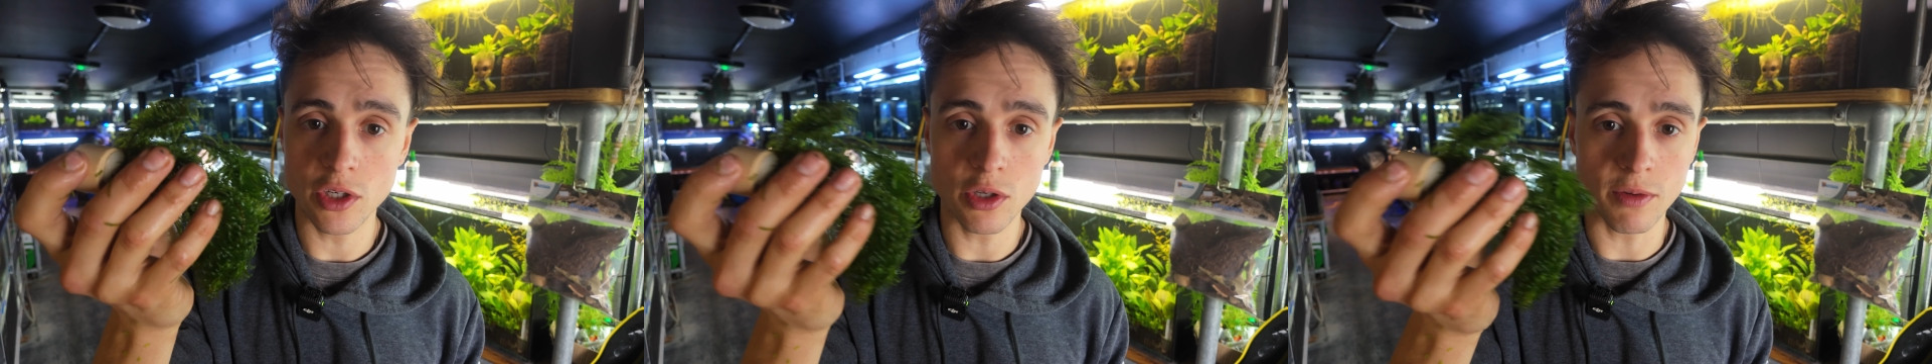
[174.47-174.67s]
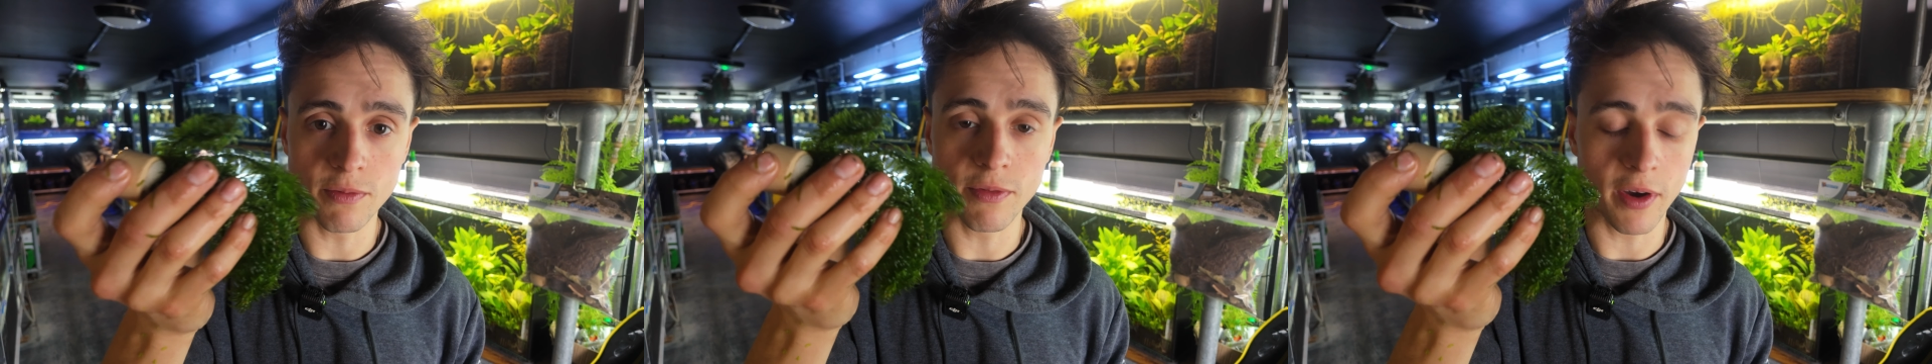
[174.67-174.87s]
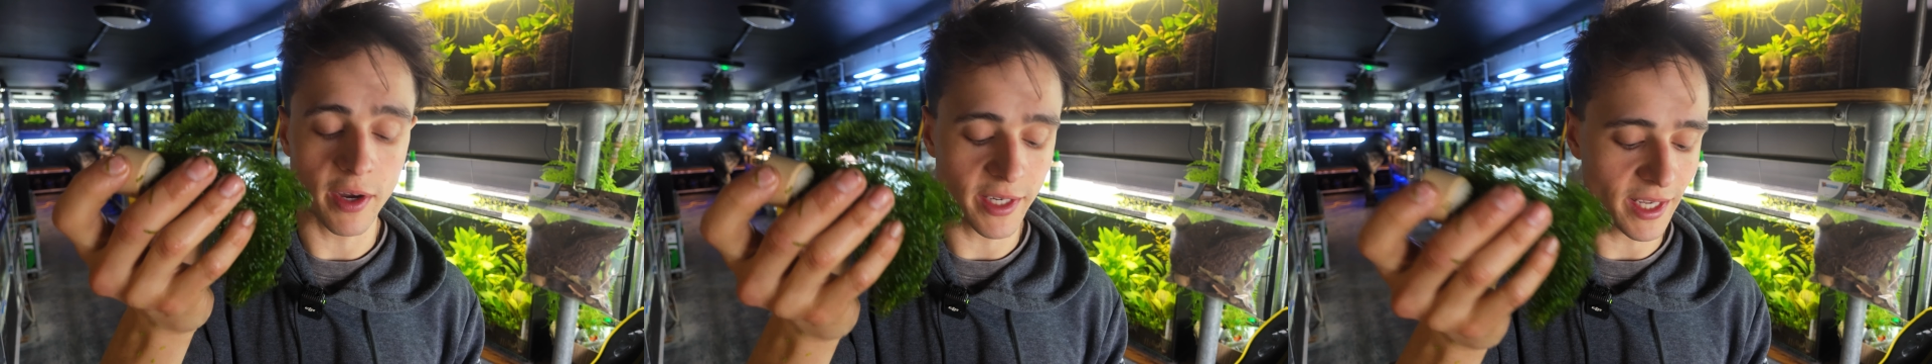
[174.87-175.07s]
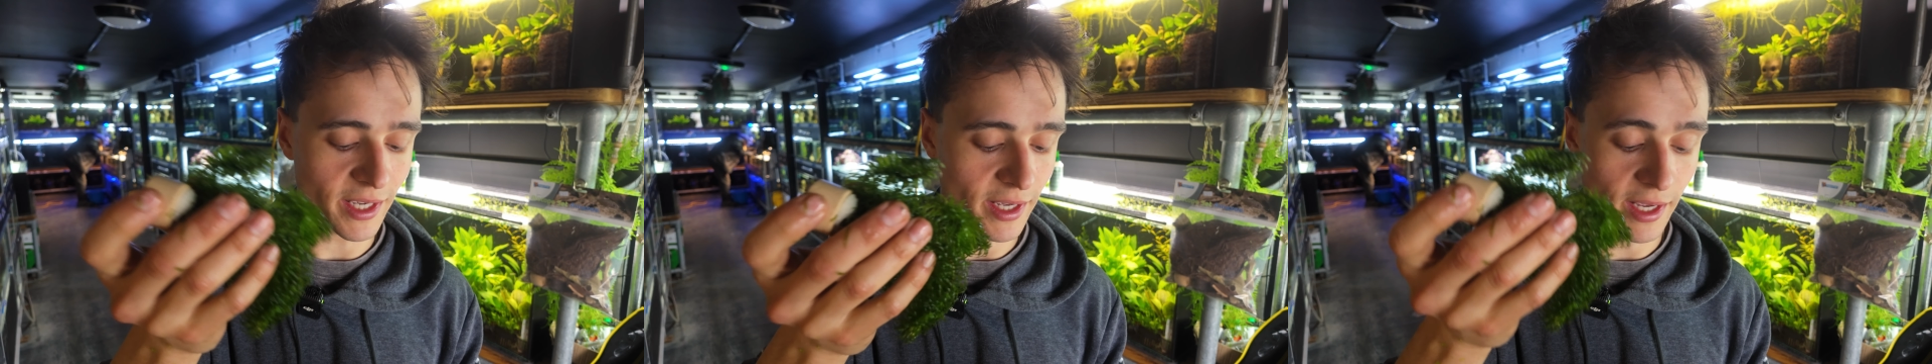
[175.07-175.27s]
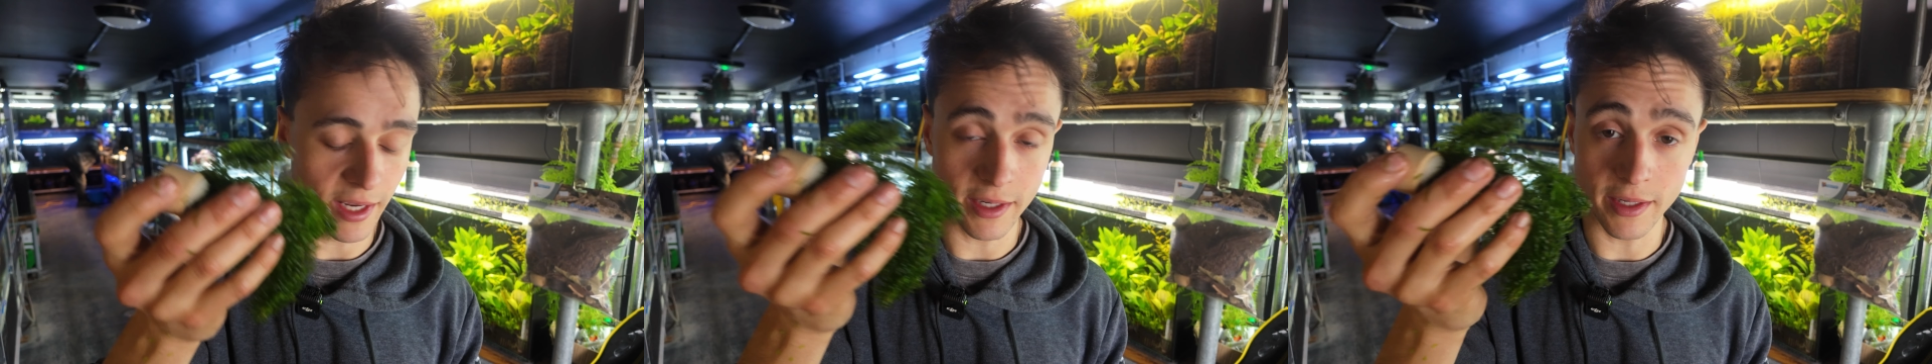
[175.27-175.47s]
you can find
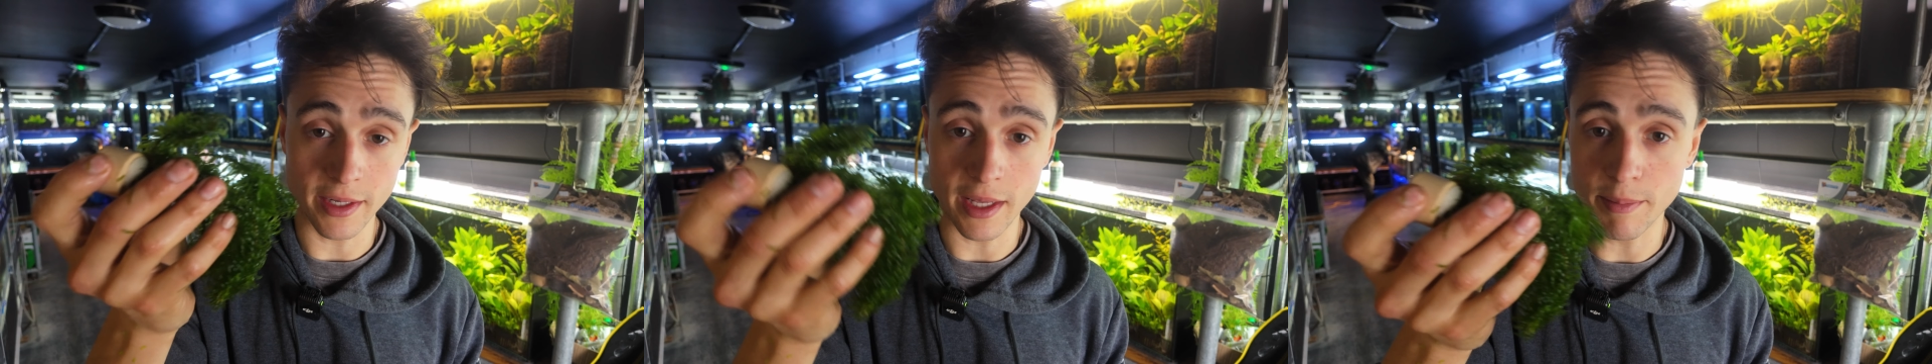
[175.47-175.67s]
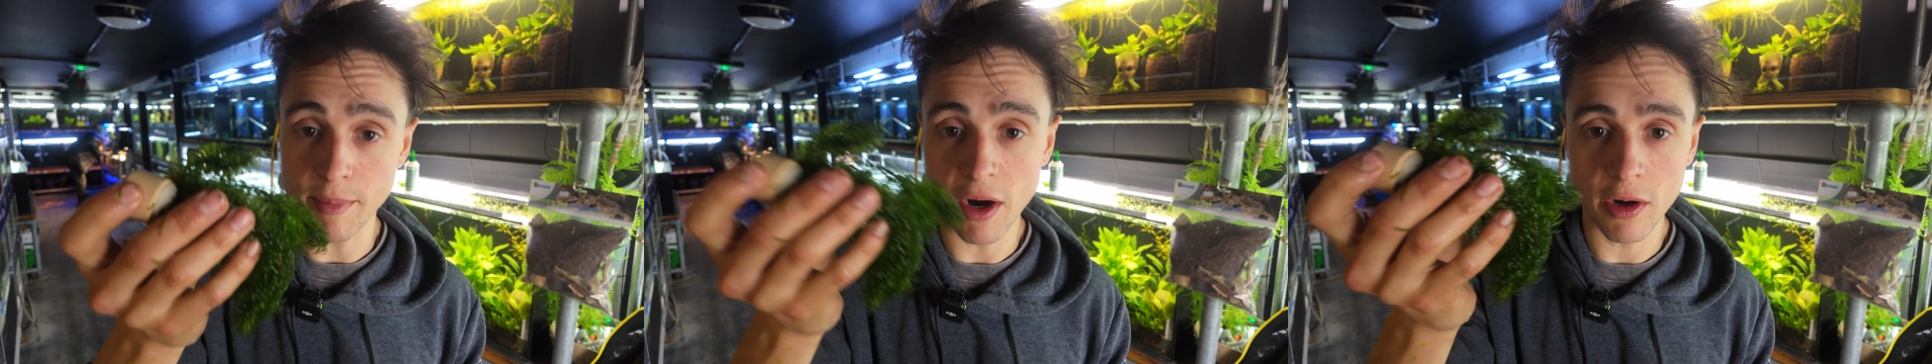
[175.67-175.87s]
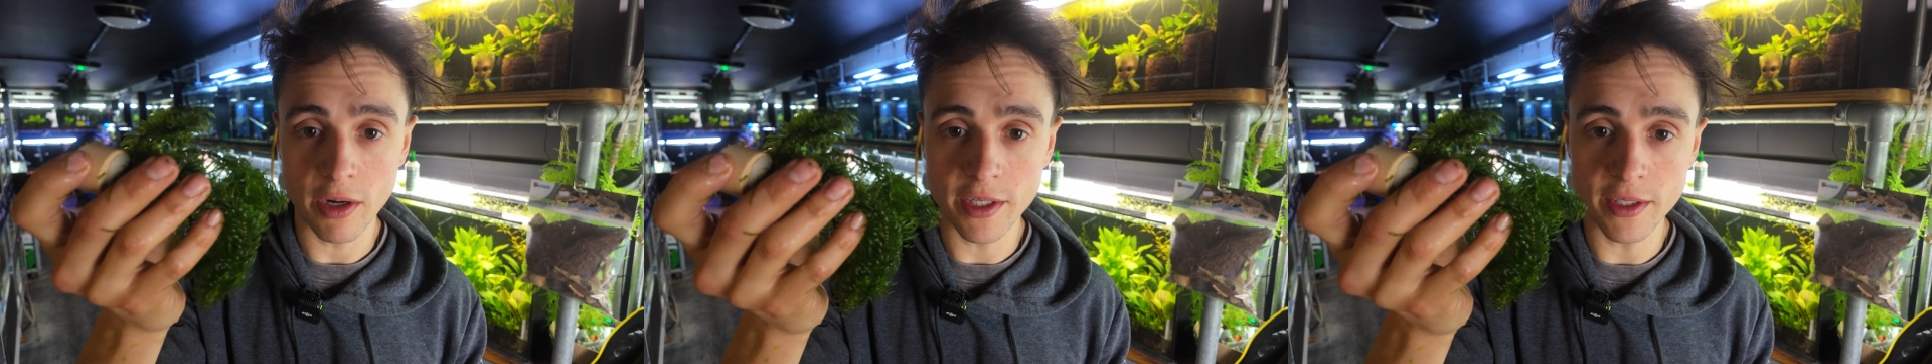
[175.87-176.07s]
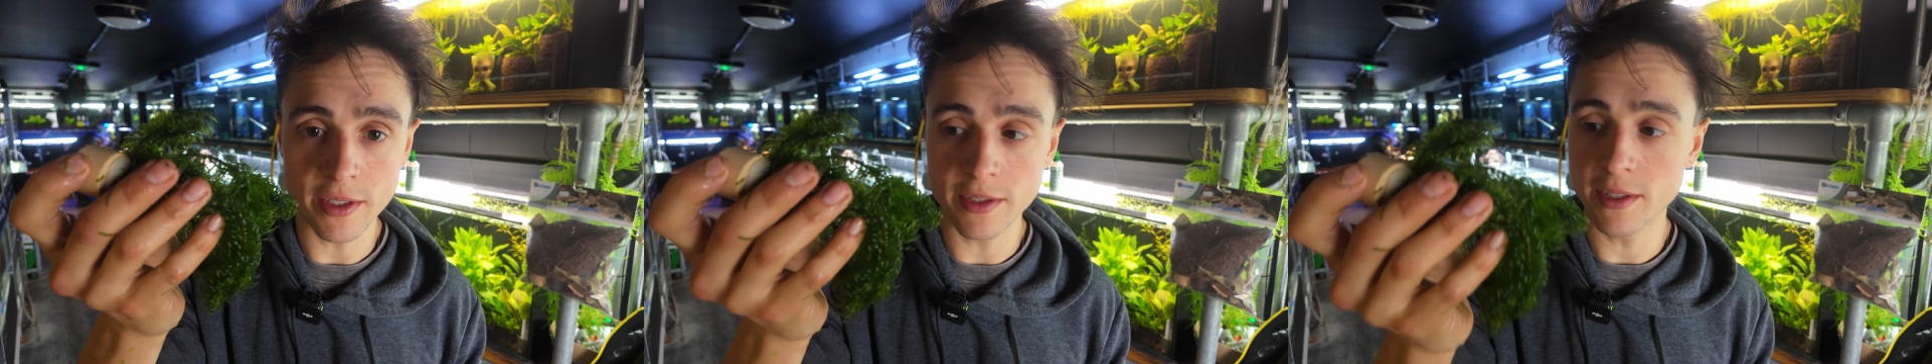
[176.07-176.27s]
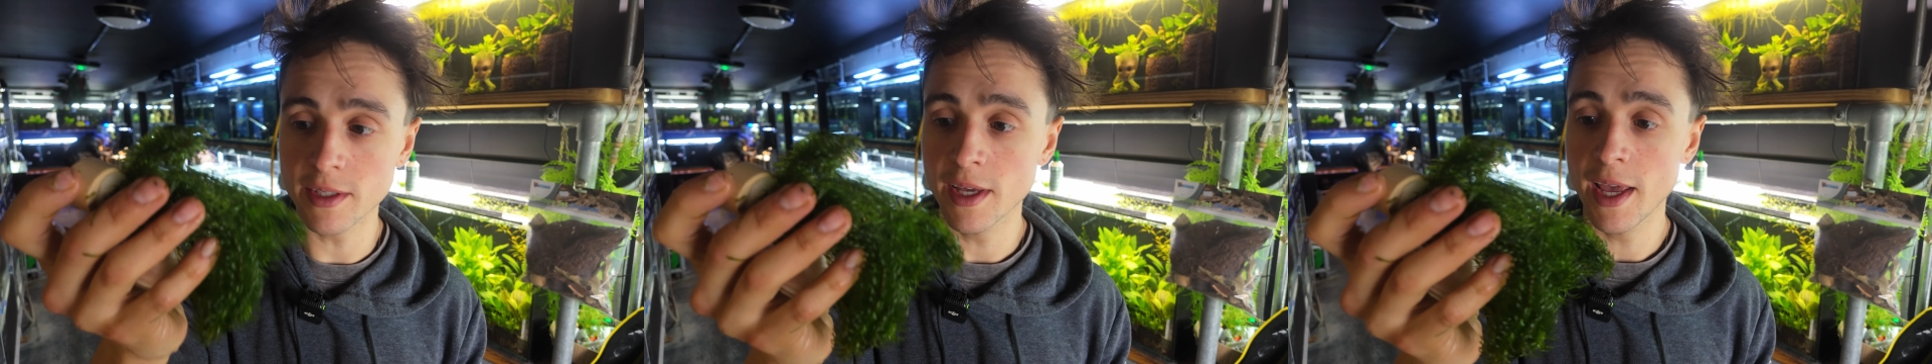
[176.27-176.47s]
it in the
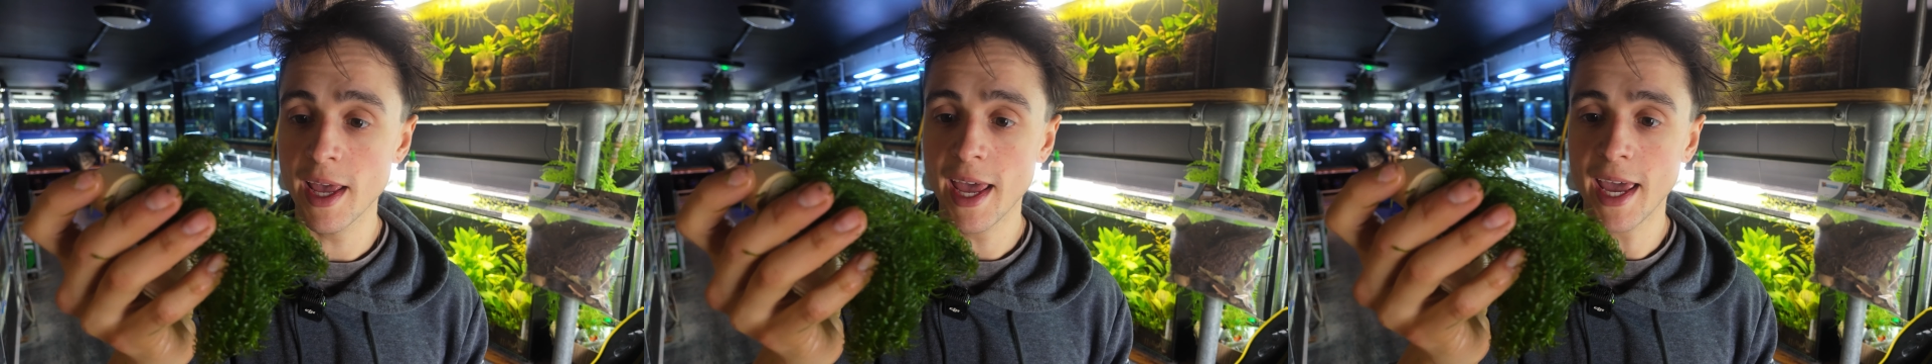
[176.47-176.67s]
Americas.